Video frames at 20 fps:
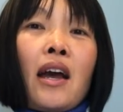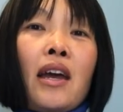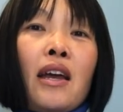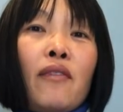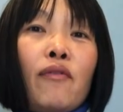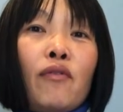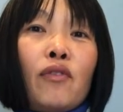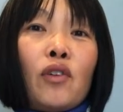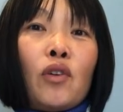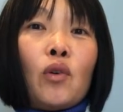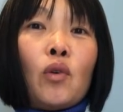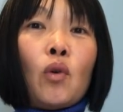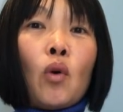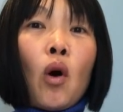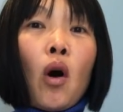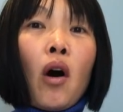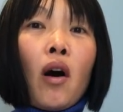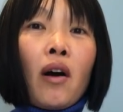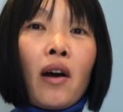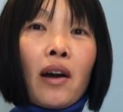if you
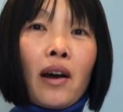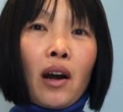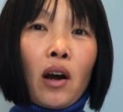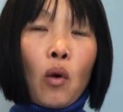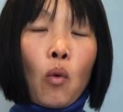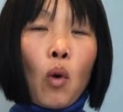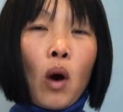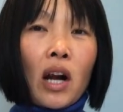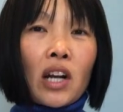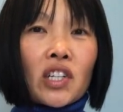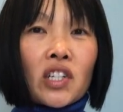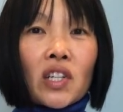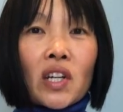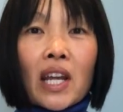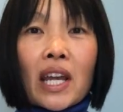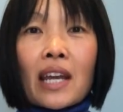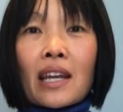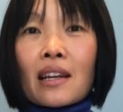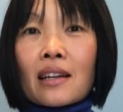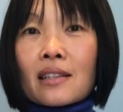are
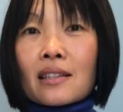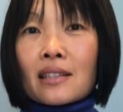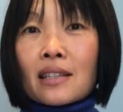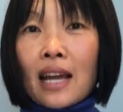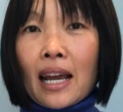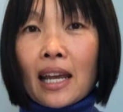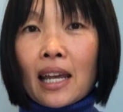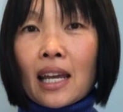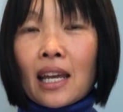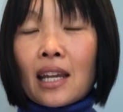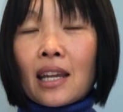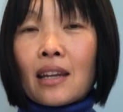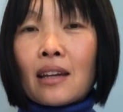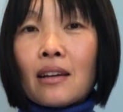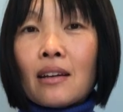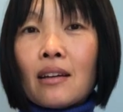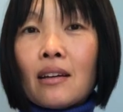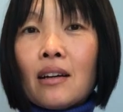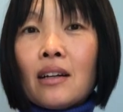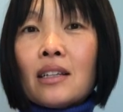watching it a
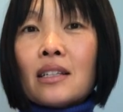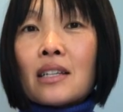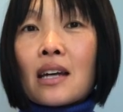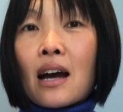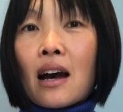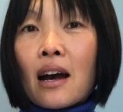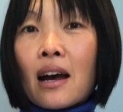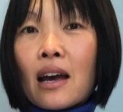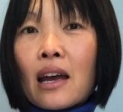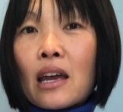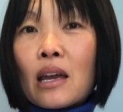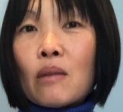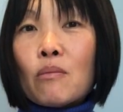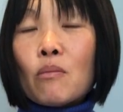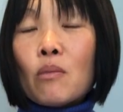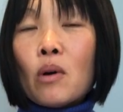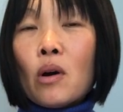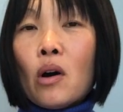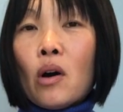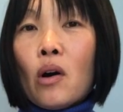second
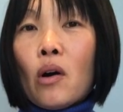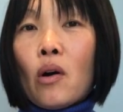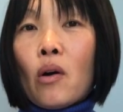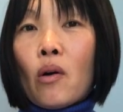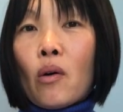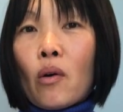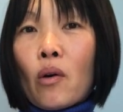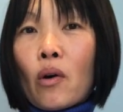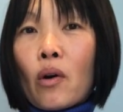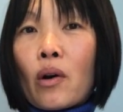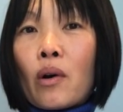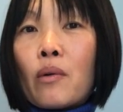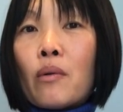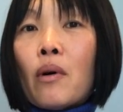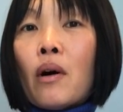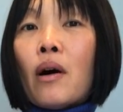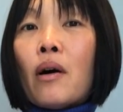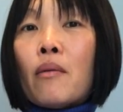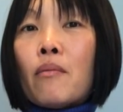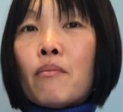time, or
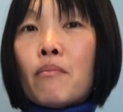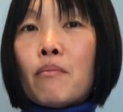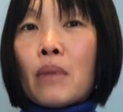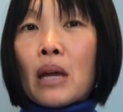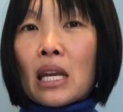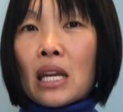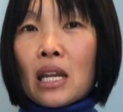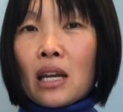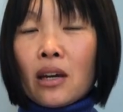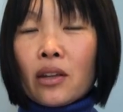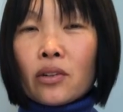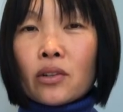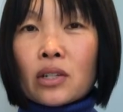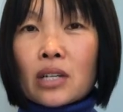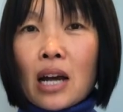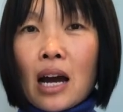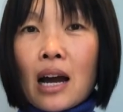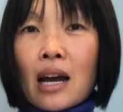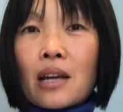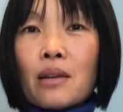many other
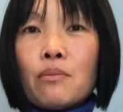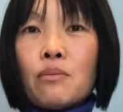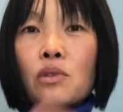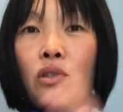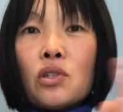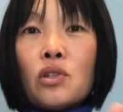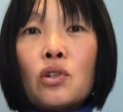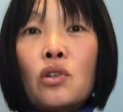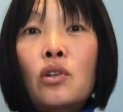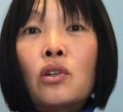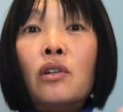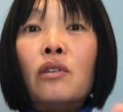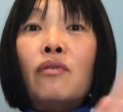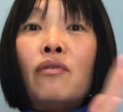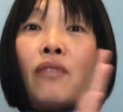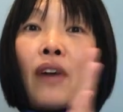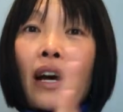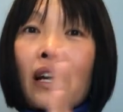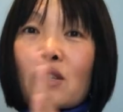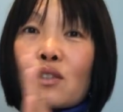times you could
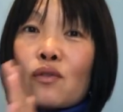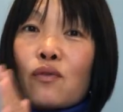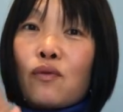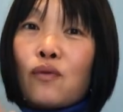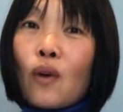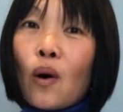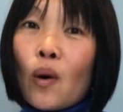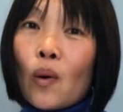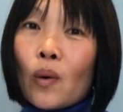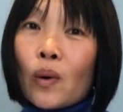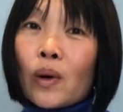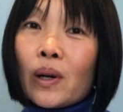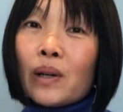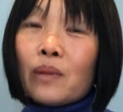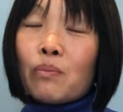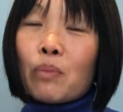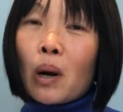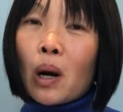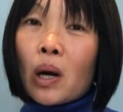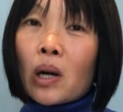fast
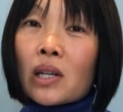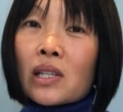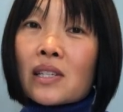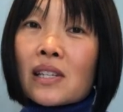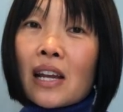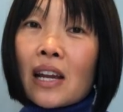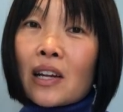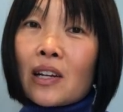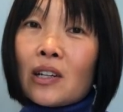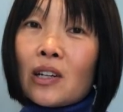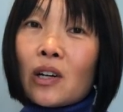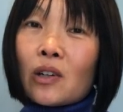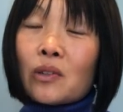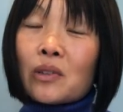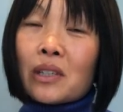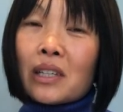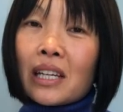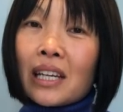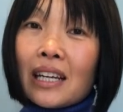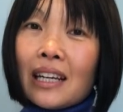forward parts that you
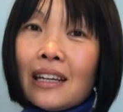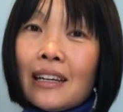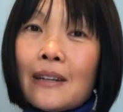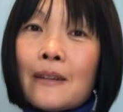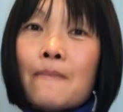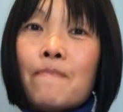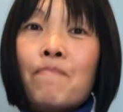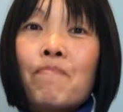don't need.